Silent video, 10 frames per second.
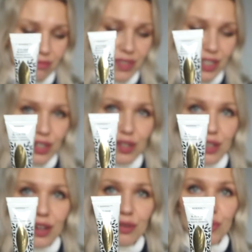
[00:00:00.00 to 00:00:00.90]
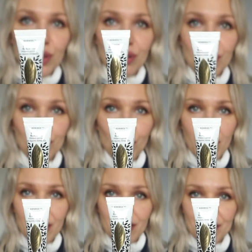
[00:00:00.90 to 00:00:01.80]
This is the real
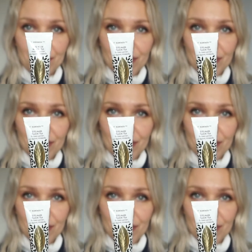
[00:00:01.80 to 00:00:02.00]
one.